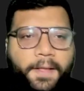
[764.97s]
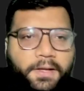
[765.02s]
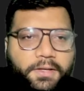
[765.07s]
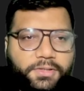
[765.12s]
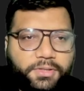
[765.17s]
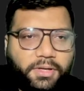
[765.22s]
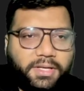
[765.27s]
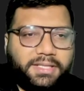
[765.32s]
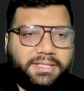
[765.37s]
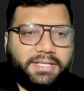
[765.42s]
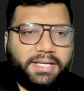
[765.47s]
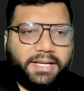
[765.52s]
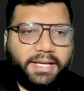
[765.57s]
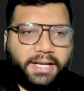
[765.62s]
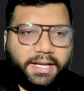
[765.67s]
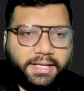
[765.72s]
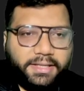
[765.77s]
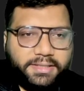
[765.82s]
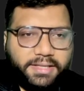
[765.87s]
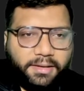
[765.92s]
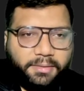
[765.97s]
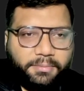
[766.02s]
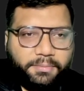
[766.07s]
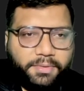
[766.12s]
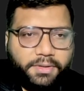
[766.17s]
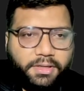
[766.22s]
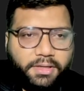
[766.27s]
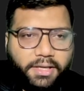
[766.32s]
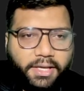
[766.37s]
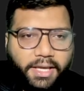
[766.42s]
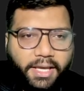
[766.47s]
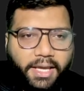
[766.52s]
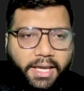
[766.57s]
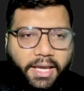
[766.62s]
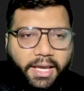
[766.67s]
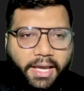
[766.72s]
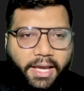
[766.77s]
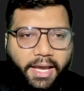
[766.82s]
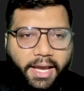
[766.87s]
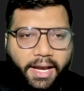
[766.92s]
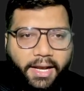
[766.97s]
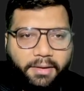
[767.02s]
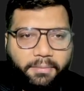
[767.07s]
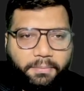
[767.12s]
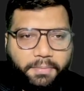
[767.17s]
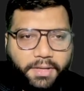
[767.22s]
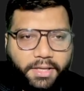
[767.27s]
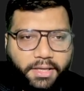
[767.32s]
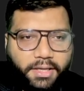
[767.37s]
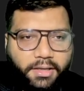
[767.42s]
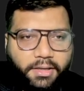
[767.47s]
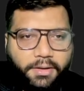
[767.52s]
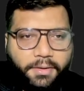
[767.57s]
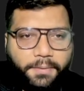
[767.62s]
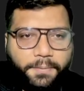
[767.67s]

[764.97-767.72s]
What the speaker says: So let's take an example. A and B